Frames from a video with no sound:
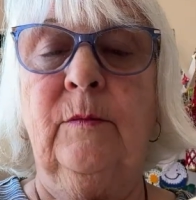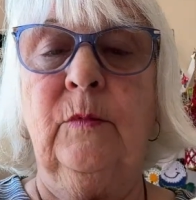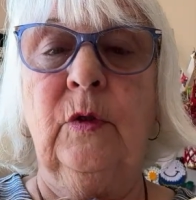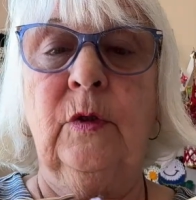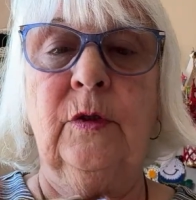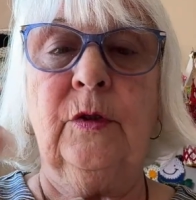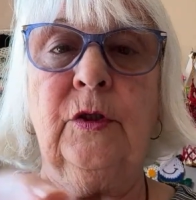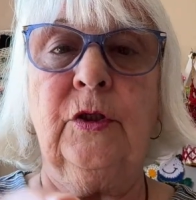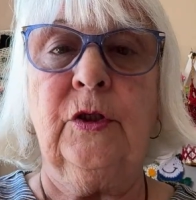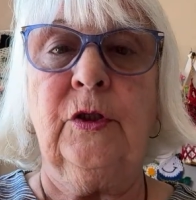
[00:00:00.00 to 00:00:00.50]
I'm
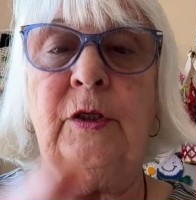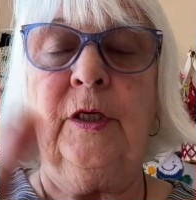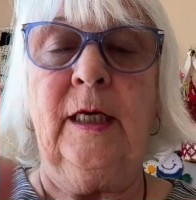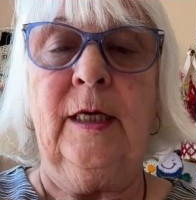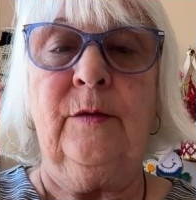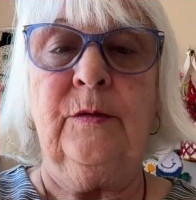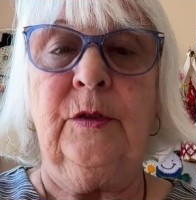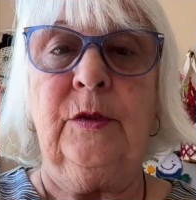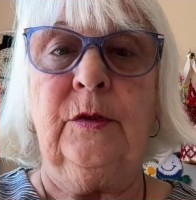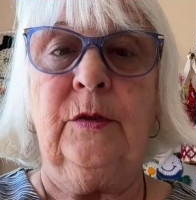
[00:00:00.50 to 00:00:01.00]
not going to show you
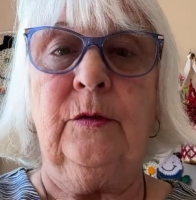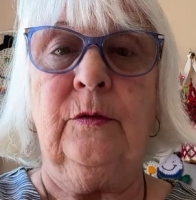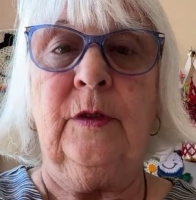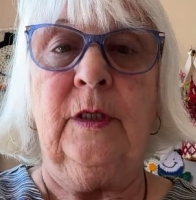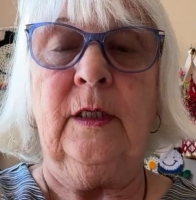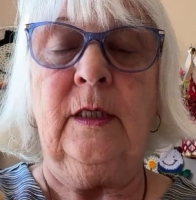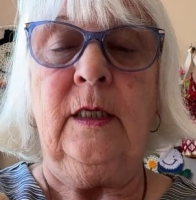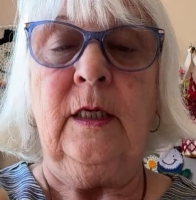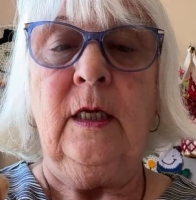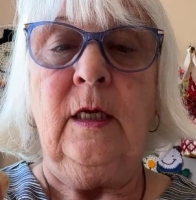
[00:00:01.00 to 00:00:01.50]
how to do
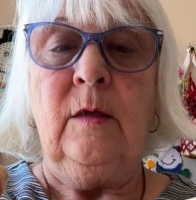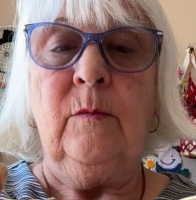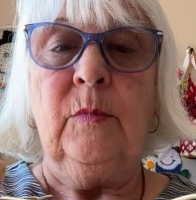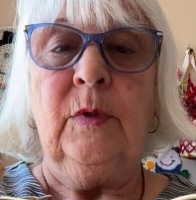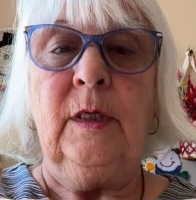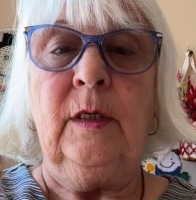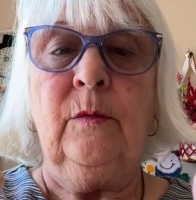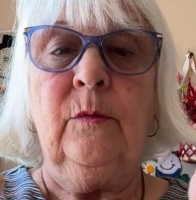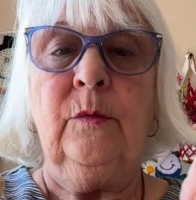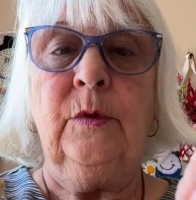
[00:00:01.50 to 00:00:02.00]
that,
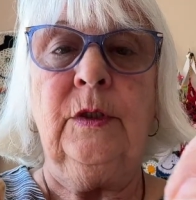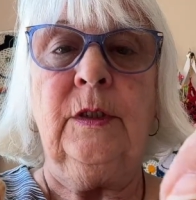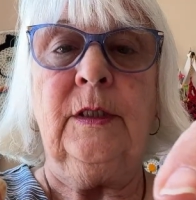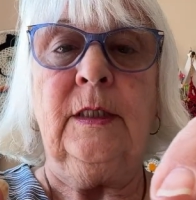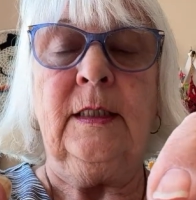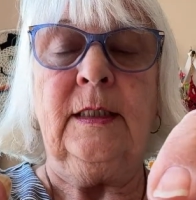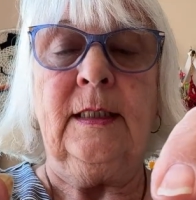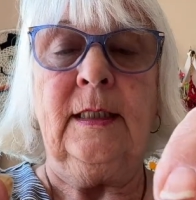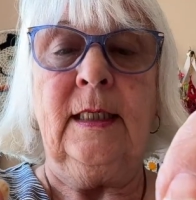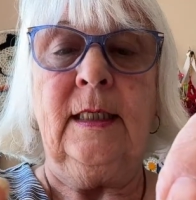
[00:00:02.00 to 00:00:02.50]
but I
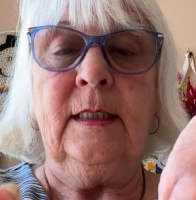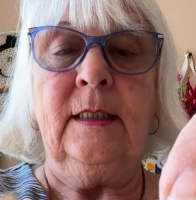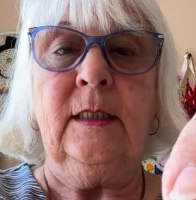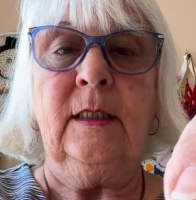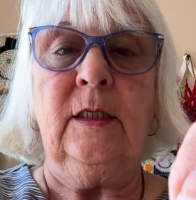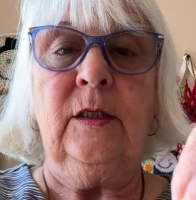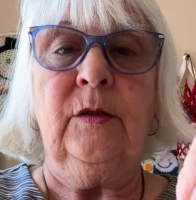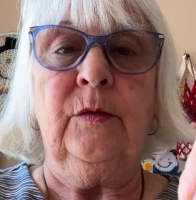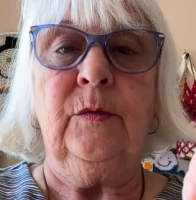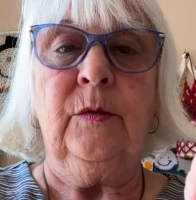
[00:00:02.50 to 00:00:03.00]
would say
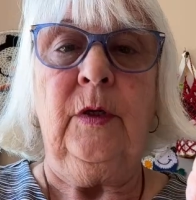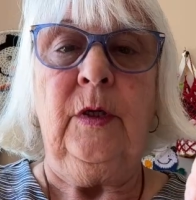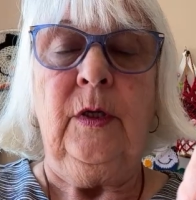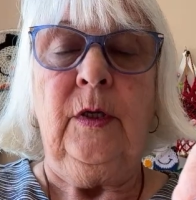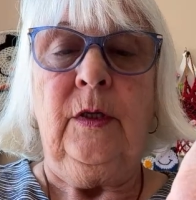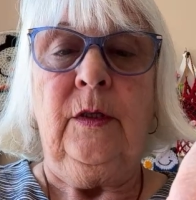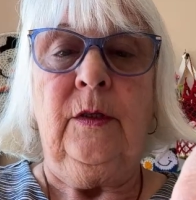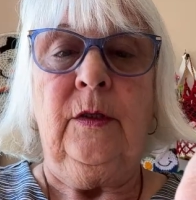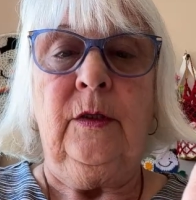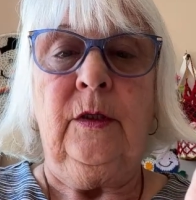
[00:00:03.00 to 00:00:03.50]
to you
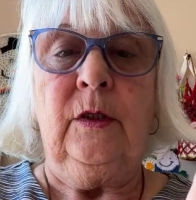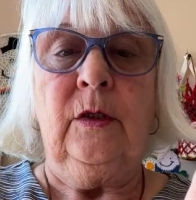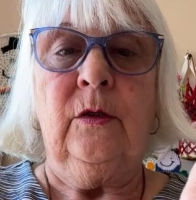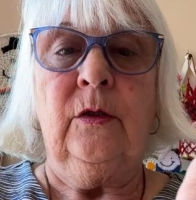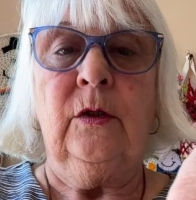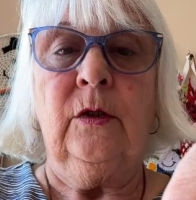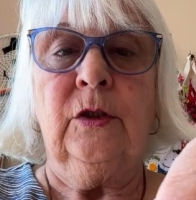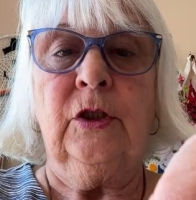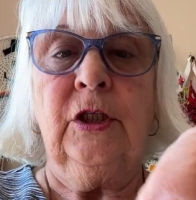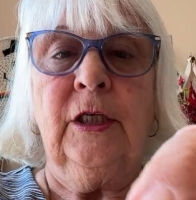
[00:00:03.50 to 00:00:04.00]
that
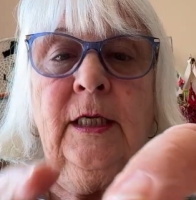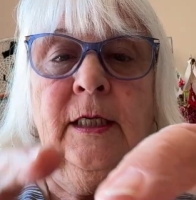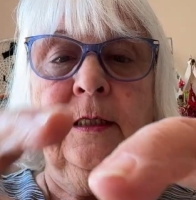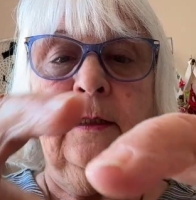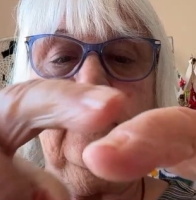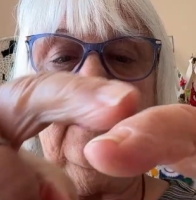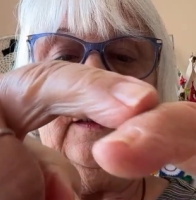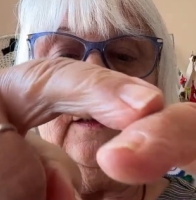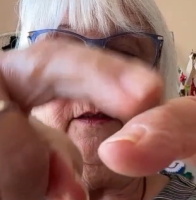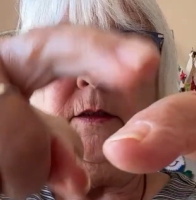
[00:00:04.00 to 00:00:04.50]
your
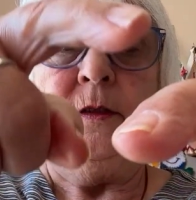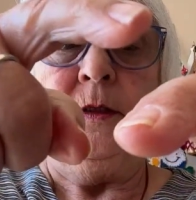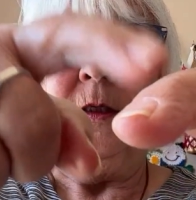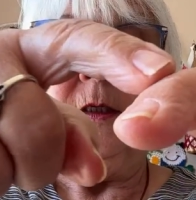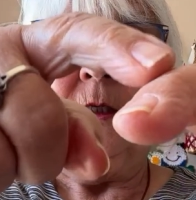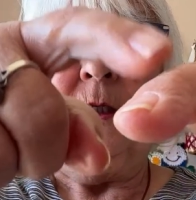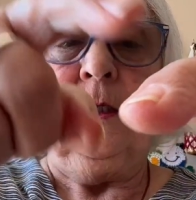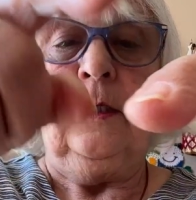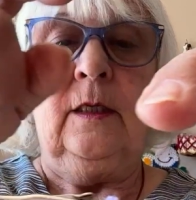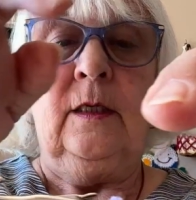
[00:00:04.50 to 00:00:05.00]
child
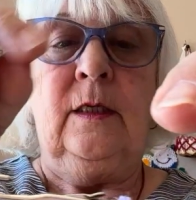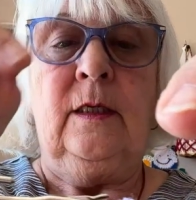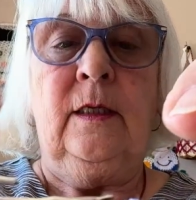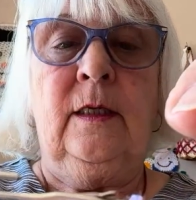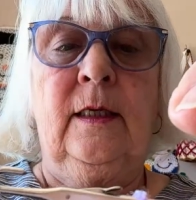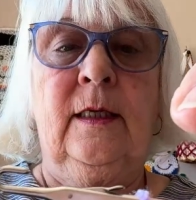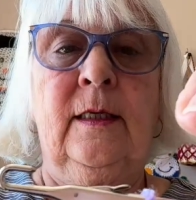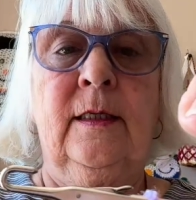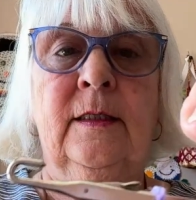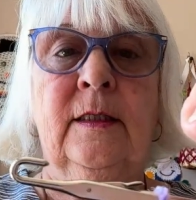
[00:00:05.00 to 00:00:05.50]

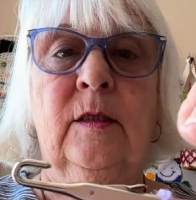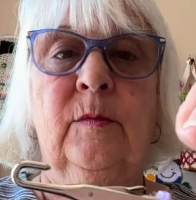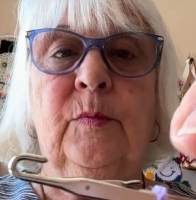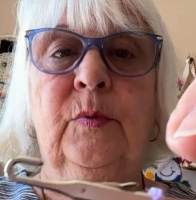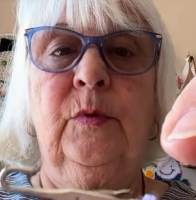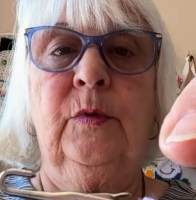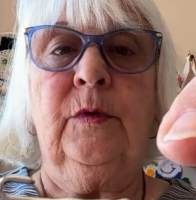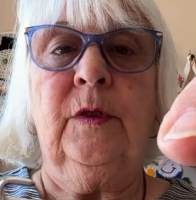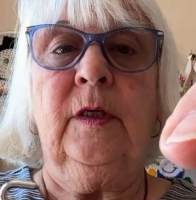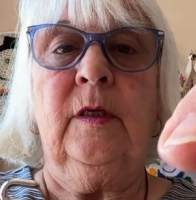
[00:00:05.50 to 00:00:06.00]
has to
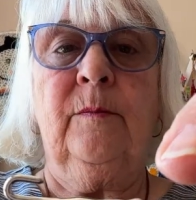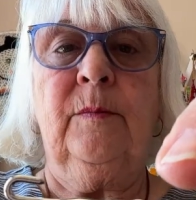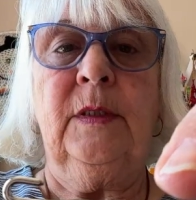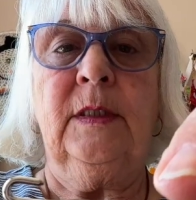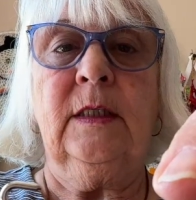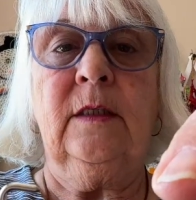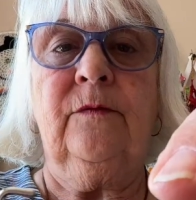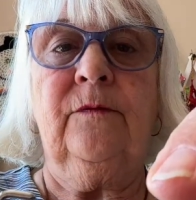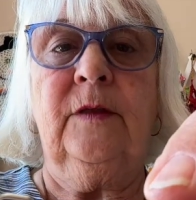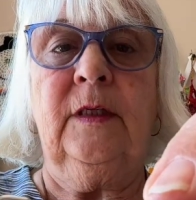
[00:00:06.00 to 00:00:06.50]
put their
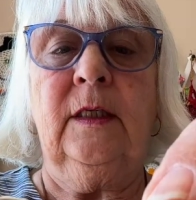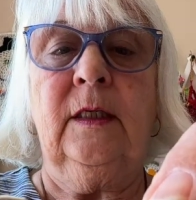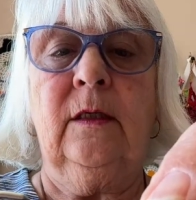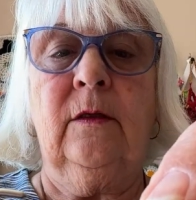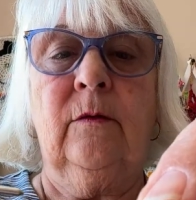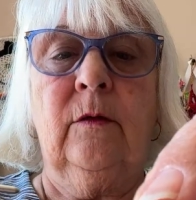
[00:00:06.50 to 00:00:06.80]
busy finger